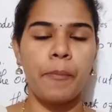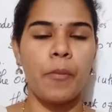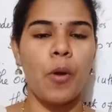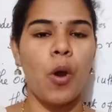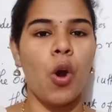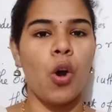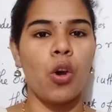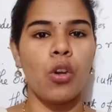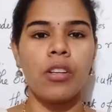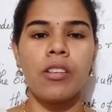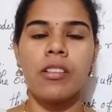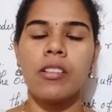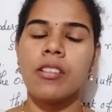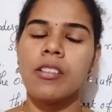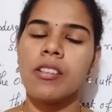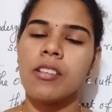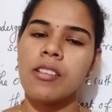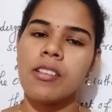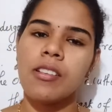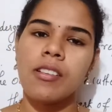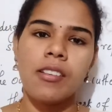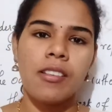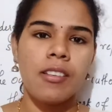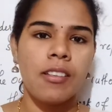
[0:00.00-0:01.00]
or
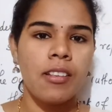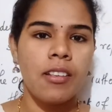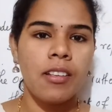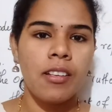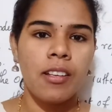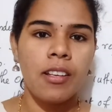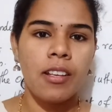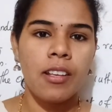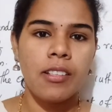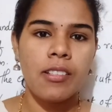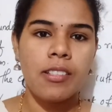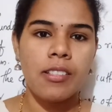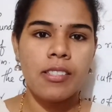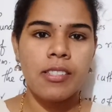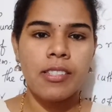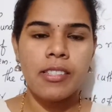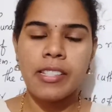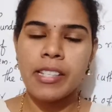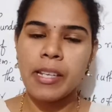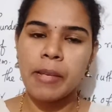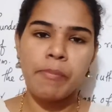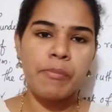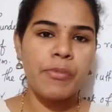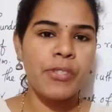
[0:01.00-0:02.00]

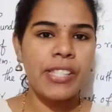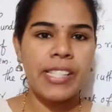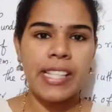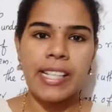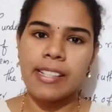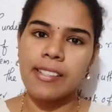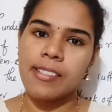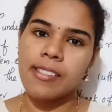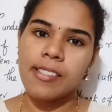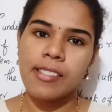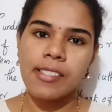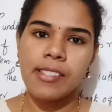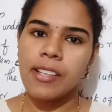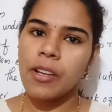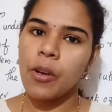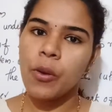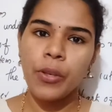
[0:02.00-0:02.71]
stem cells.